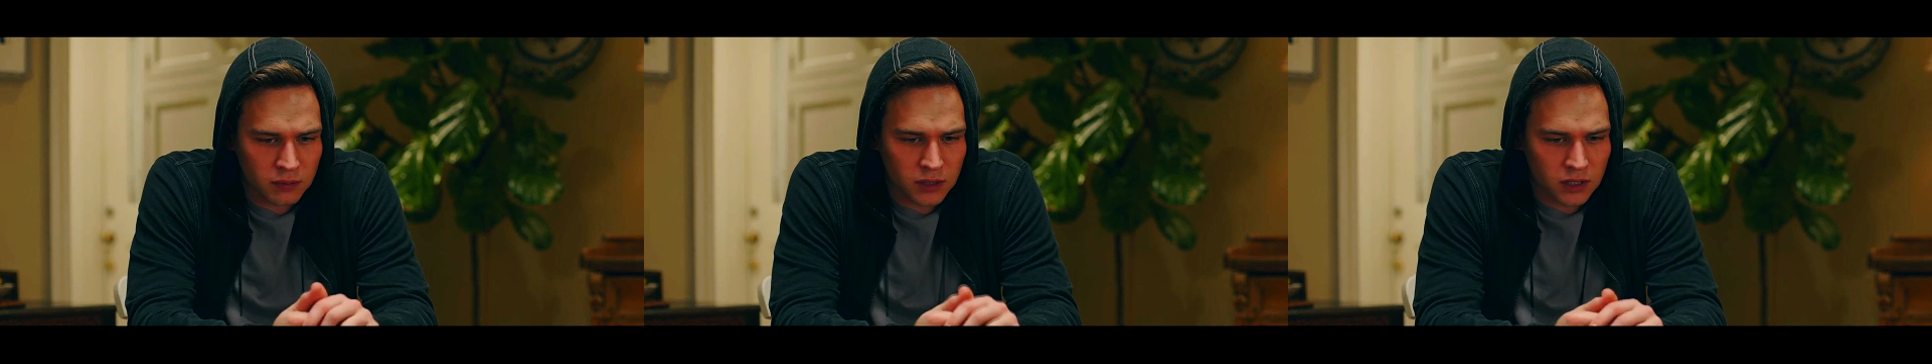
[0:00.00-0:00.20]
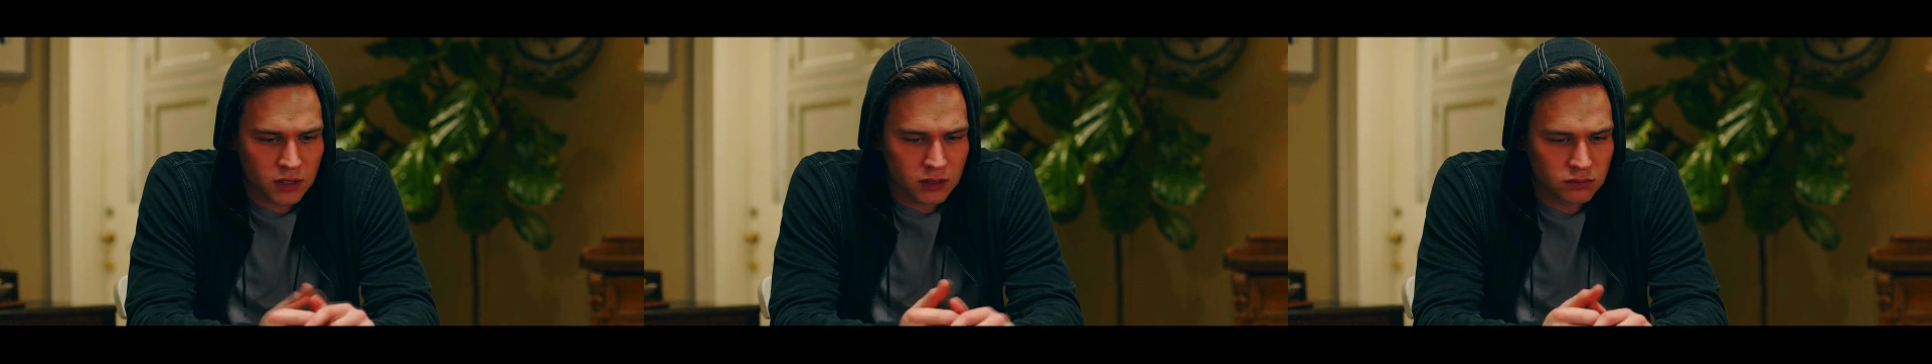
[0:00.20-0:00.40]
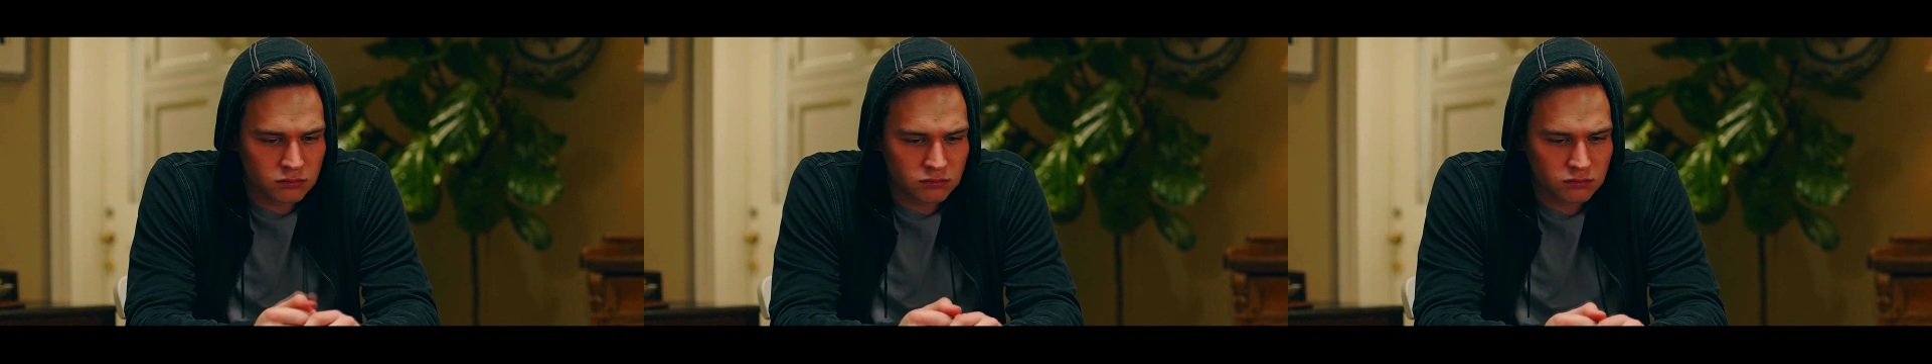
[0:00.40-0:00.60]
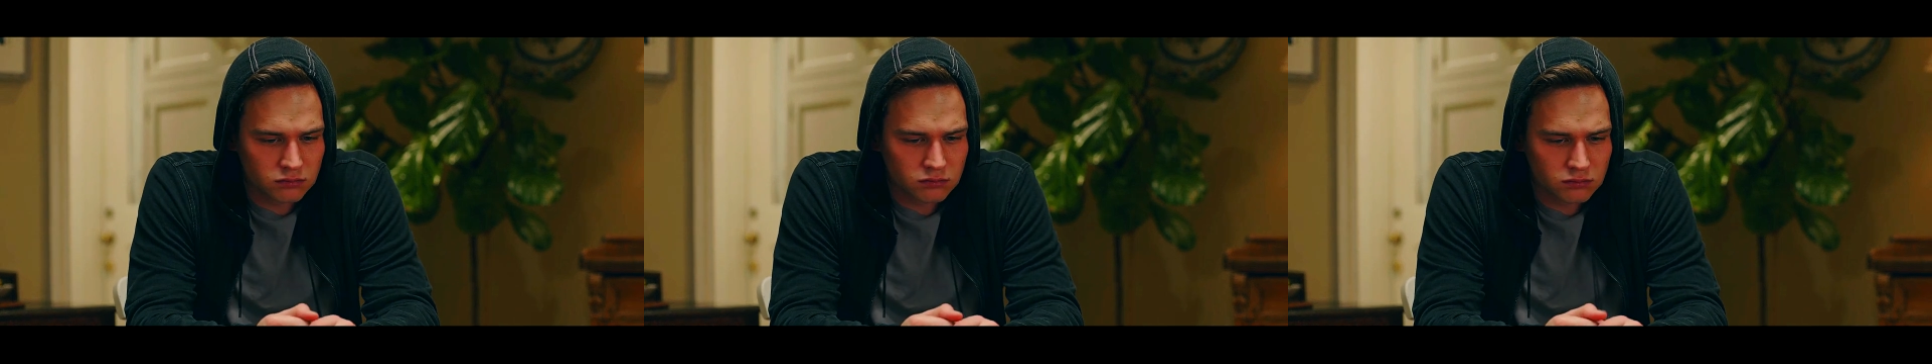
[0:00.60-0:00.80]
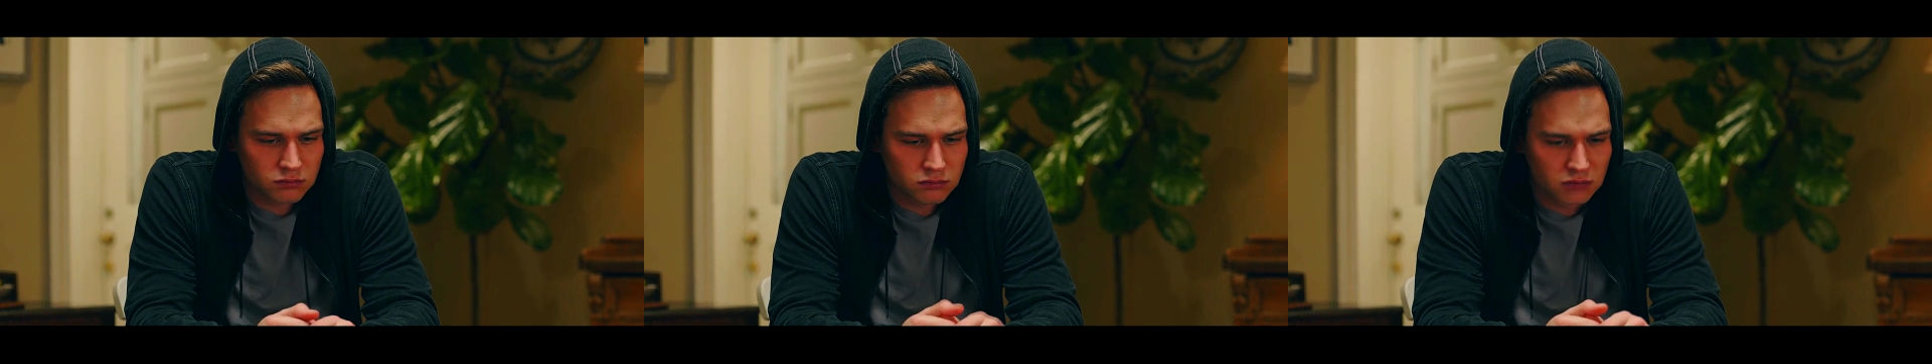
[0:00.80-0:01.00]
be
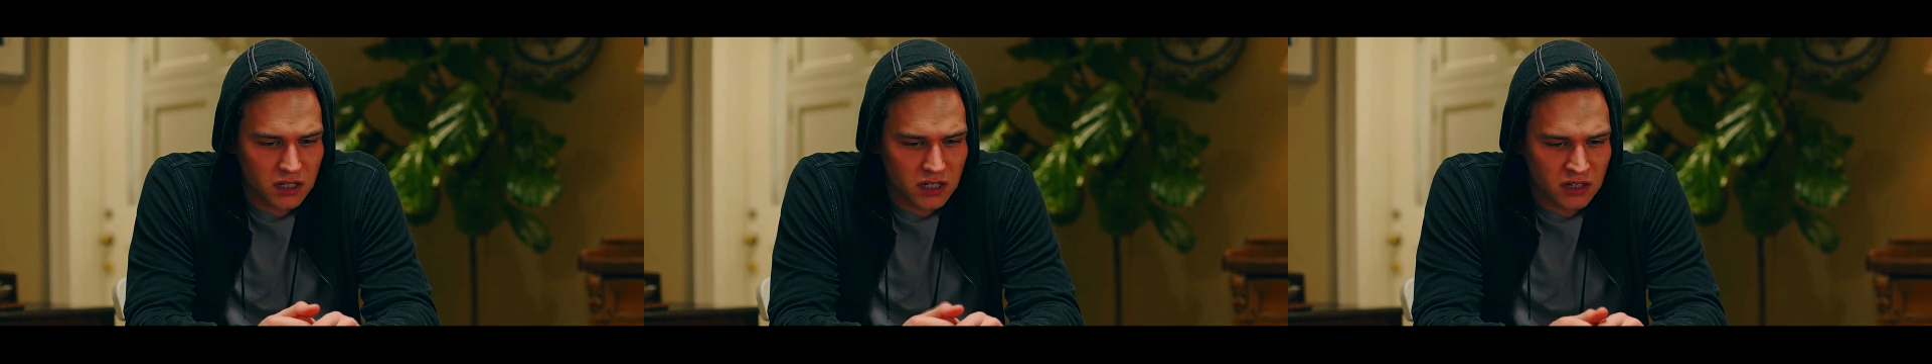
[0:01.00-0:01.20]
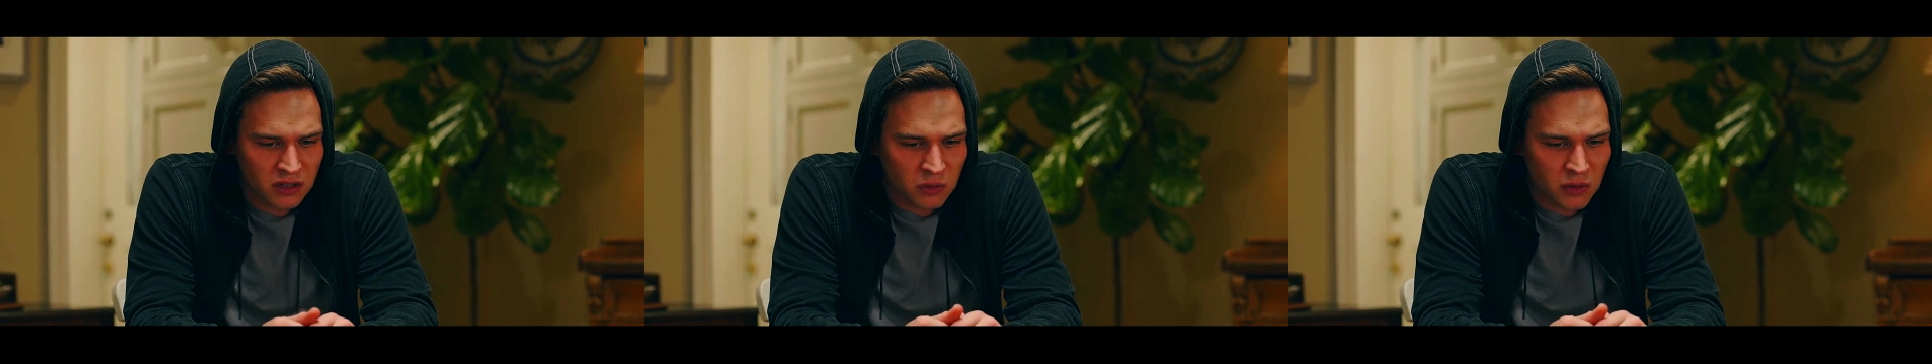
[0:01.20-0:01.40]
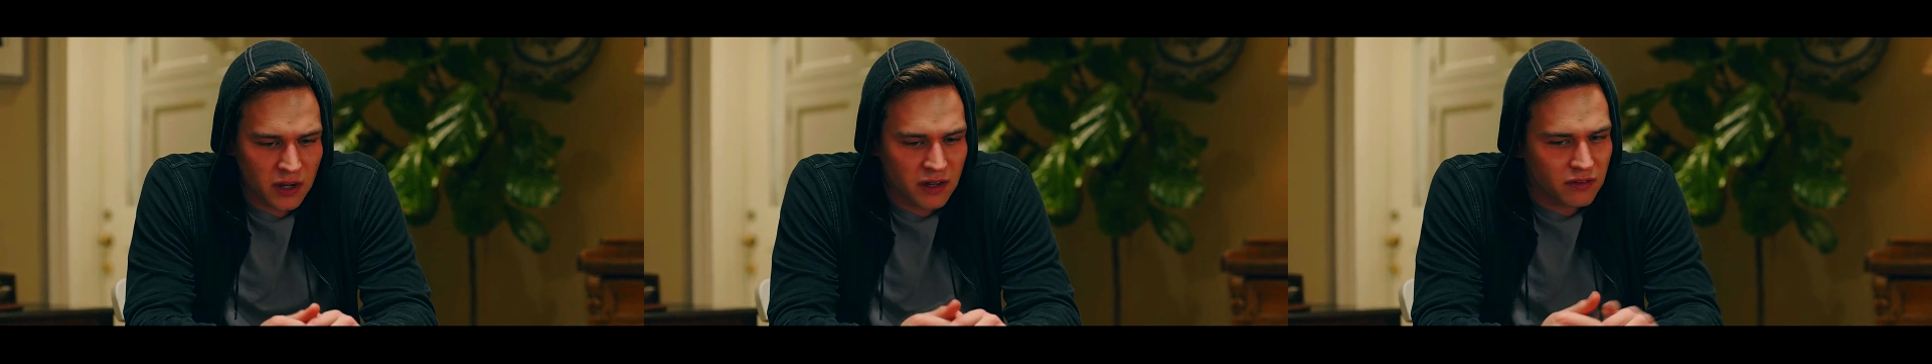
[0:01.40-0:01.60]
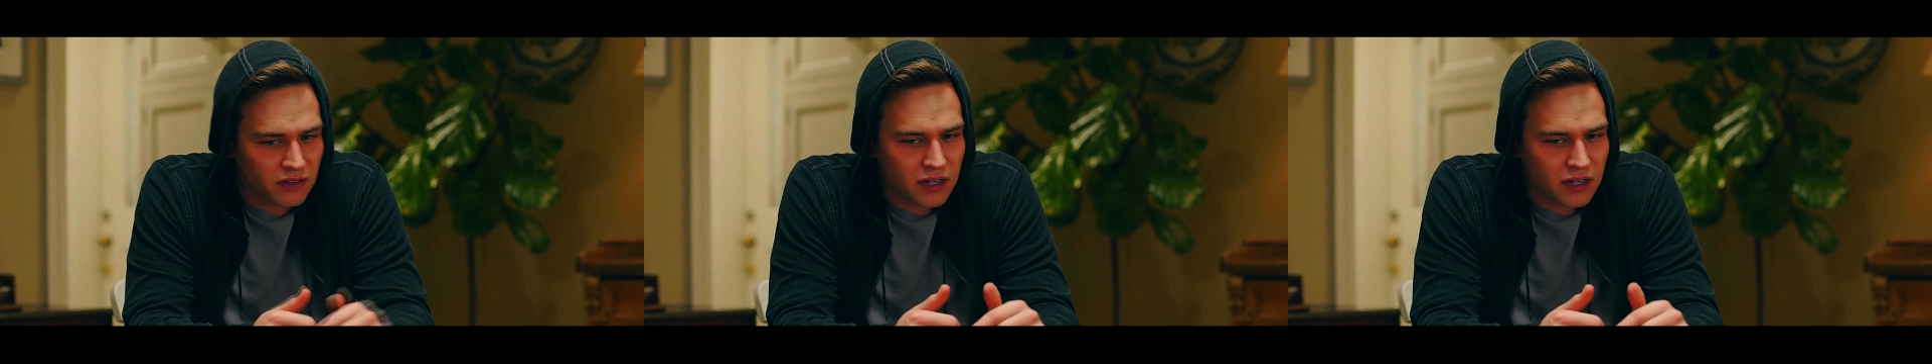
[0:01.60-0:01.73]
in the way of